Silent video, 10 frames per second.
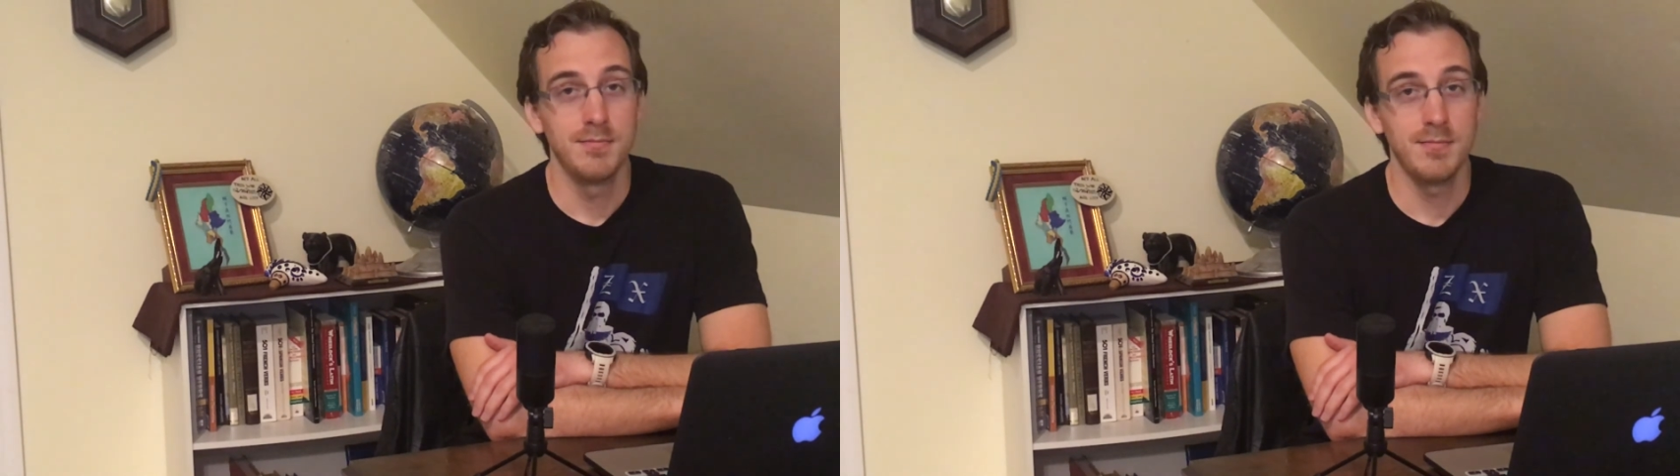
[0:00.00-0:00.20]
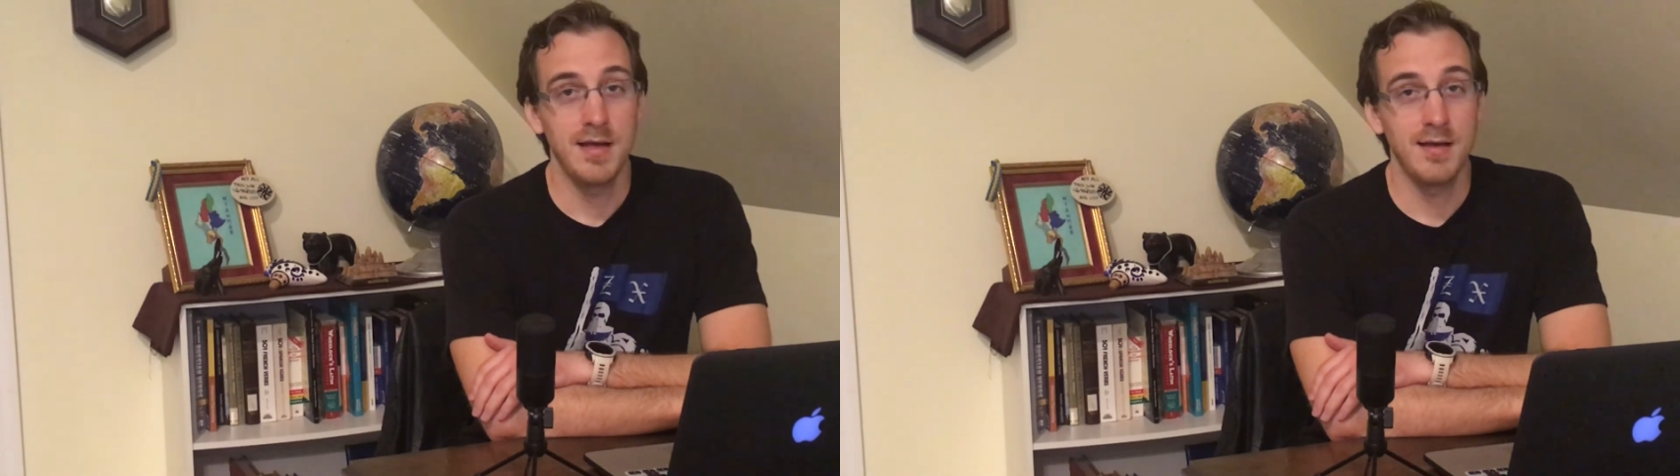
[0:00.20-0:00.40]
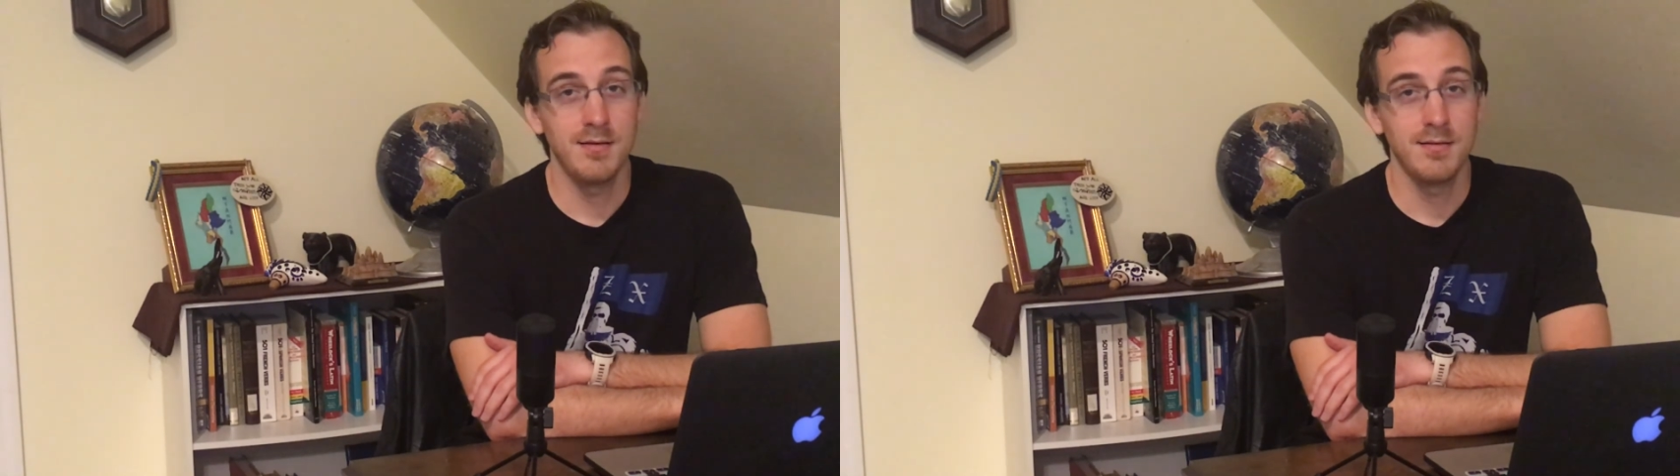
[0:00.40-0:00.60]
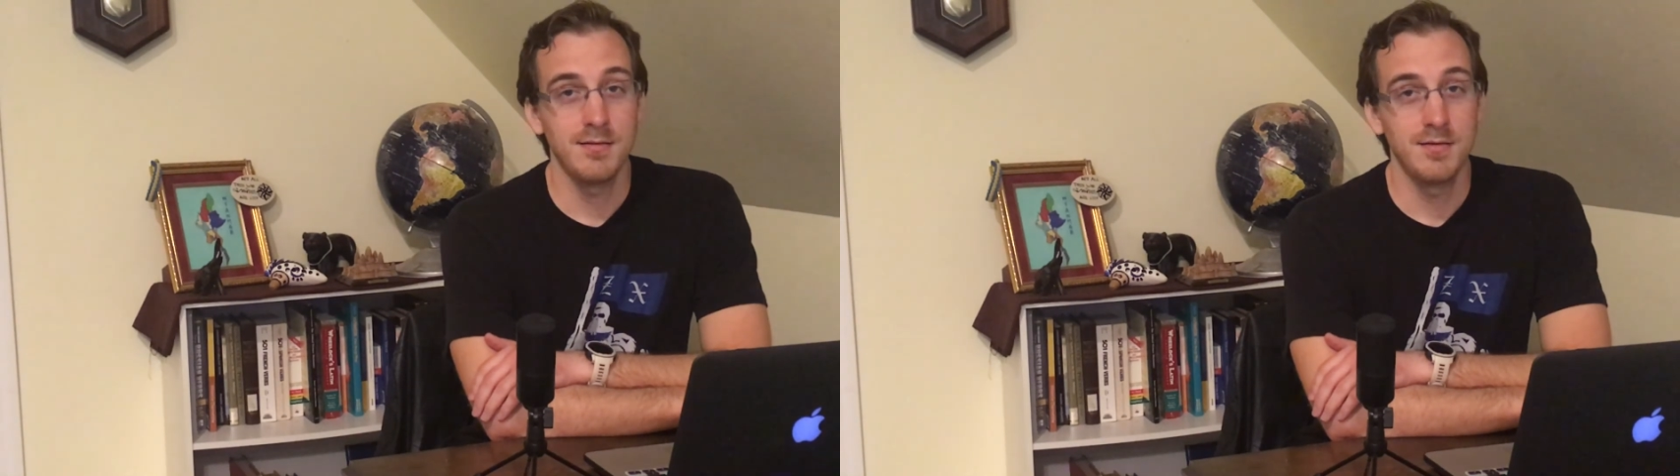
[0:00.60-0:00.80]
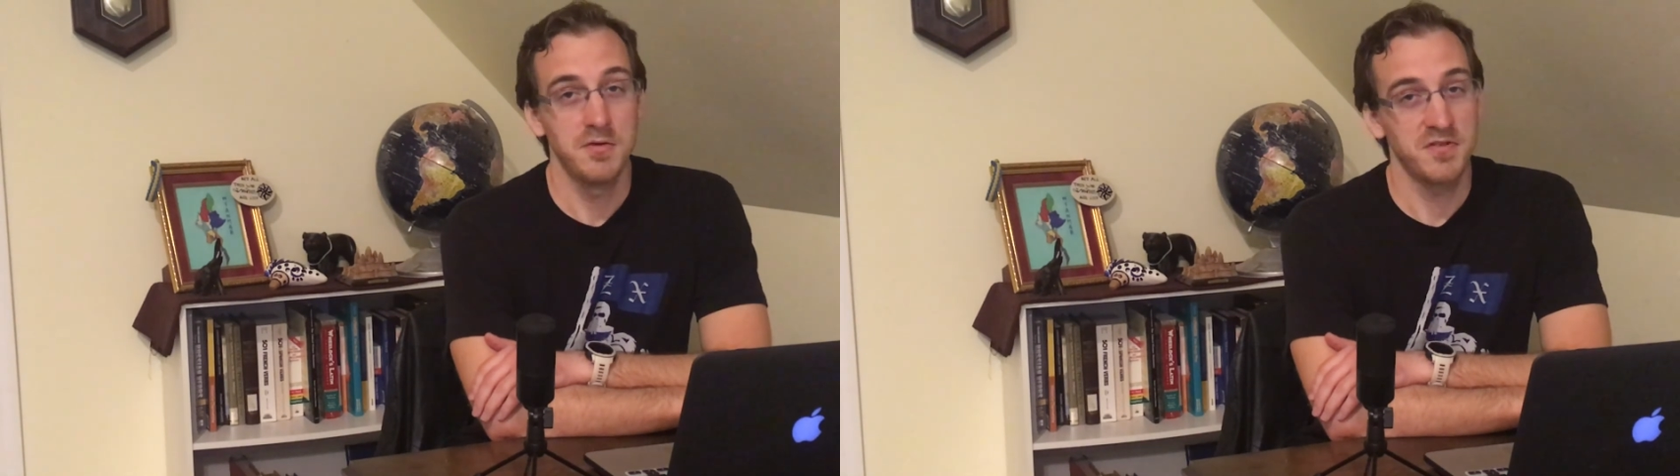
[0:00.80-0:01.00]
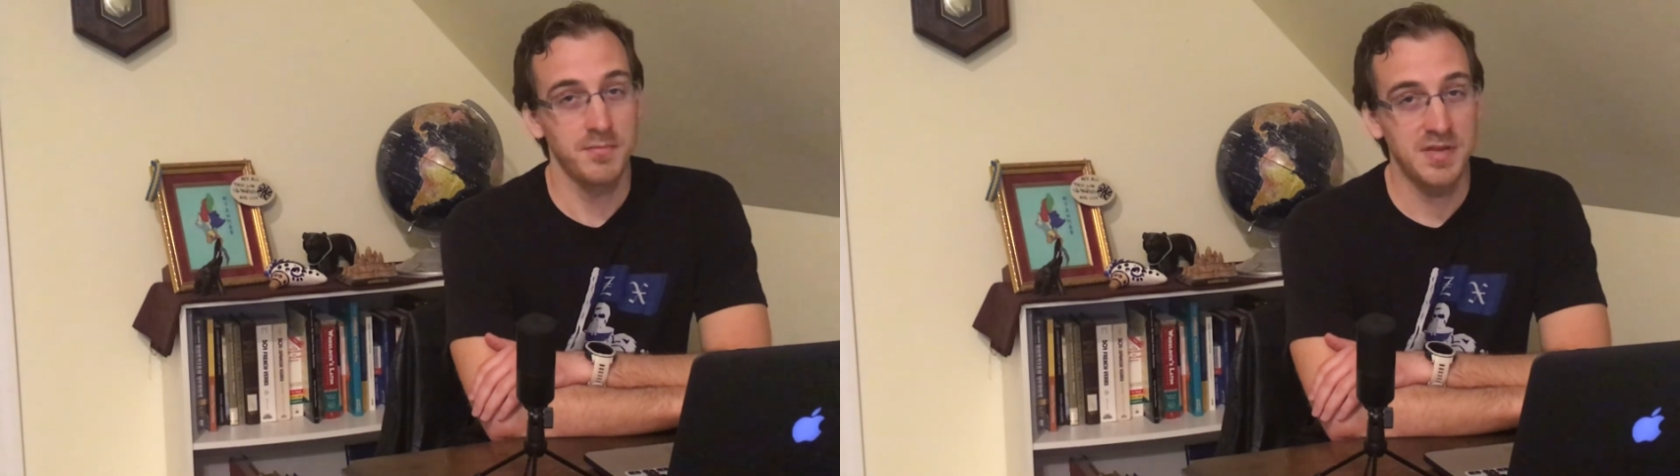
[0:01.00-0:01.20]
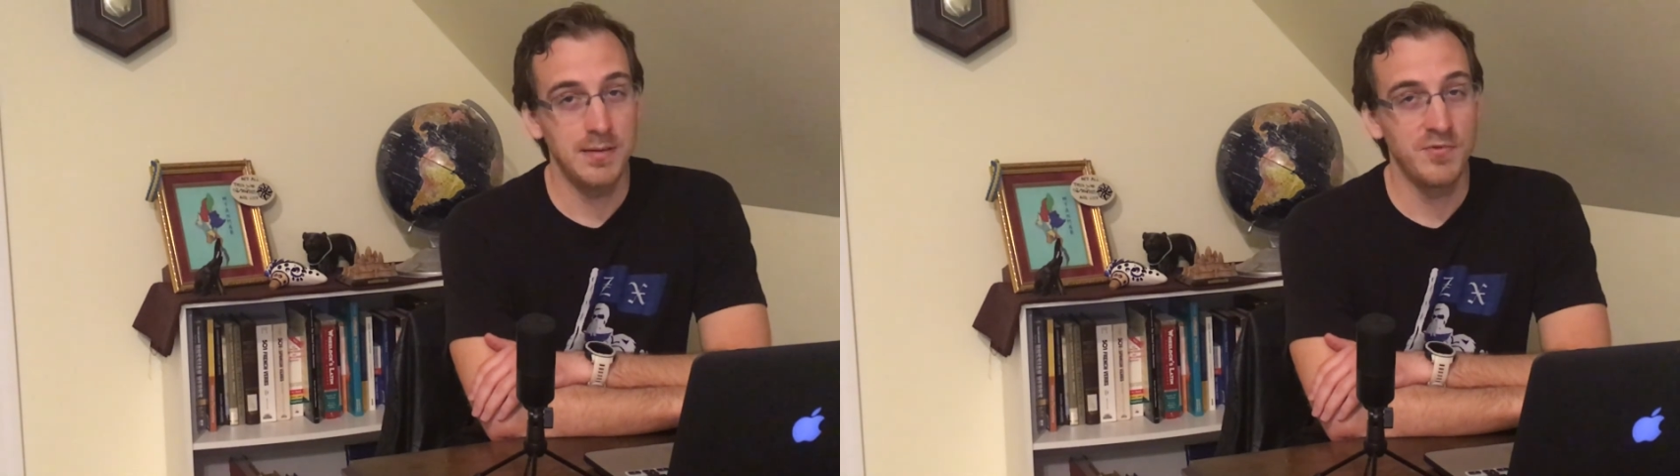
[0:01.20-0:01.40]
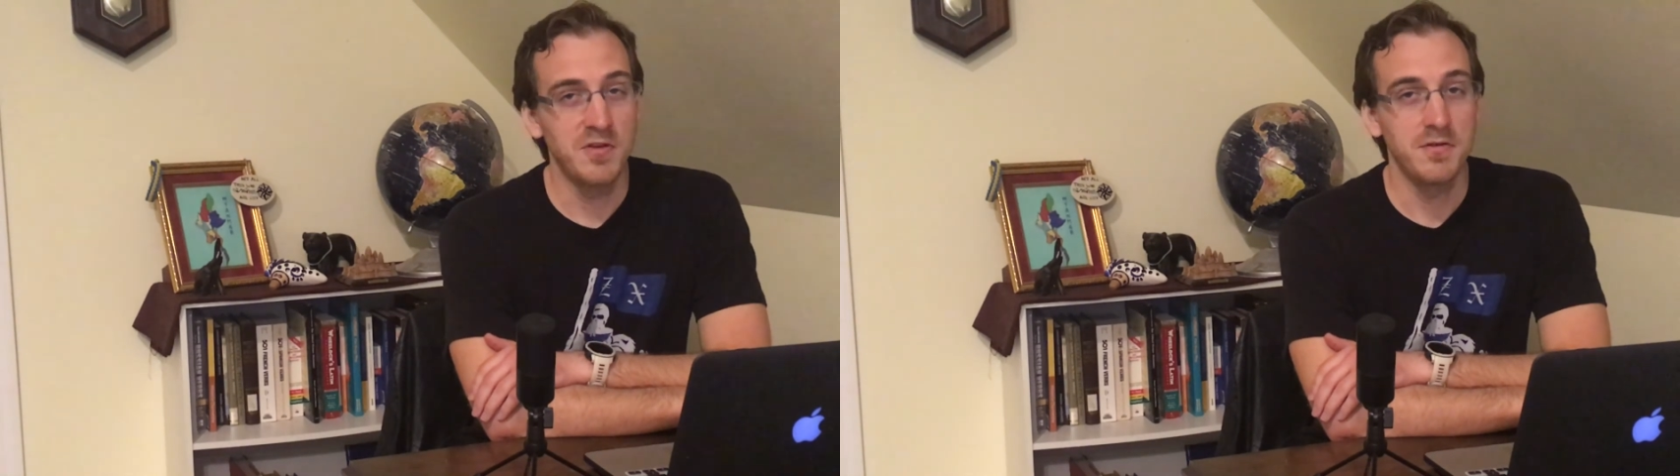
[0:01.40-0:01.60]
and sometimes